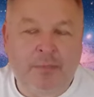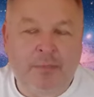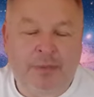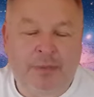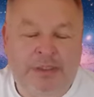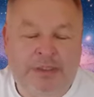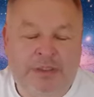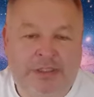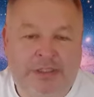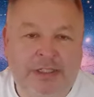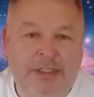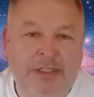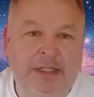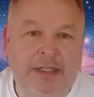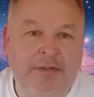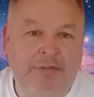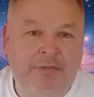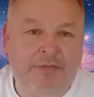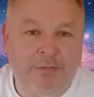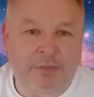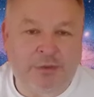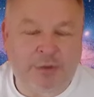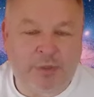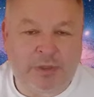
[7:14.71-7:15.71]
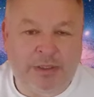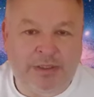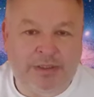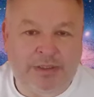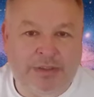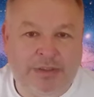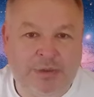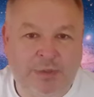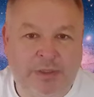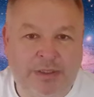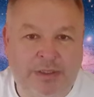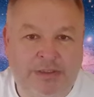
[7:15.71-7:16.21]
particularly from
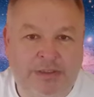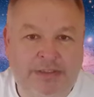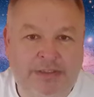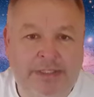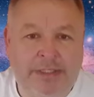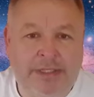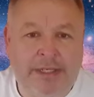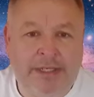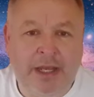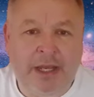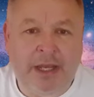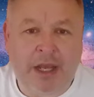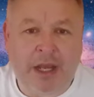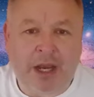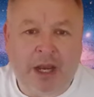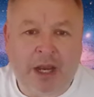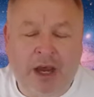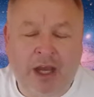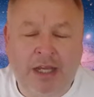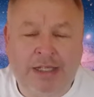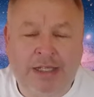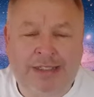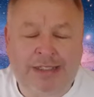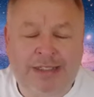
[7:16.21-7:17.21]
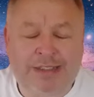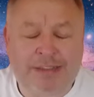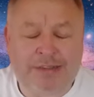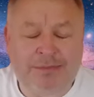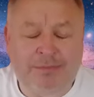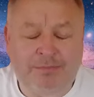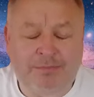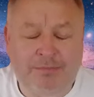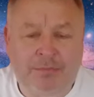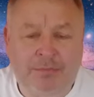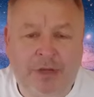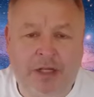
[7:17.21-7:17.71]
2020, I did as
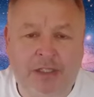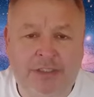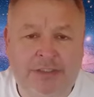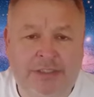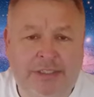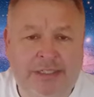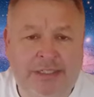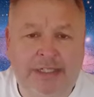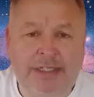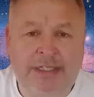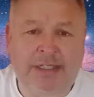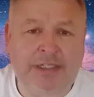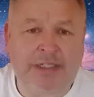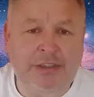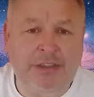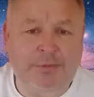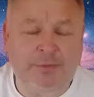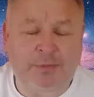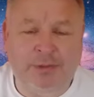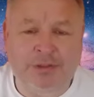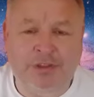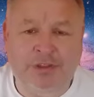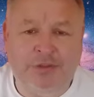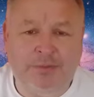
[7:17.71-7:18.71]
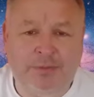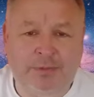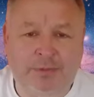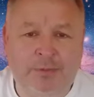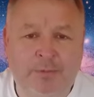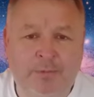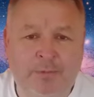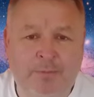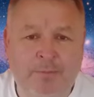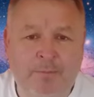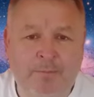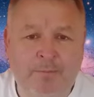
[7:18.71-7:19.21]
much healing as
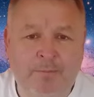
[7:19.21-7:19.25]
possible.